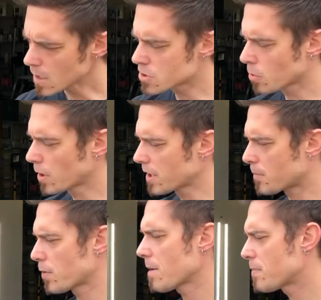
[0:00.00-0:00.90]
So we're gonna
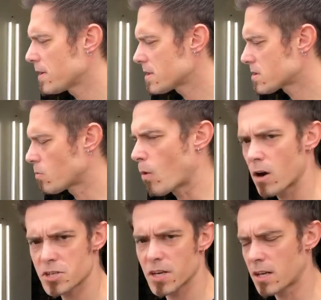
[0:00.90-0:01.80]
prep this,
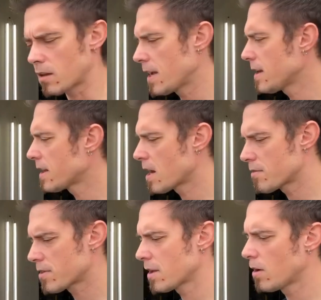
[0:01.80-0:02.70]
wash it, clay it, get
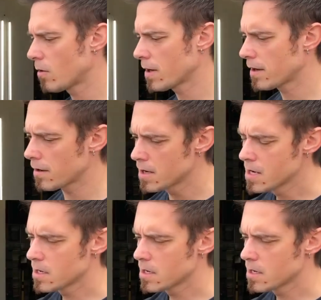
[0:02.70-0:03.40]
everything going here.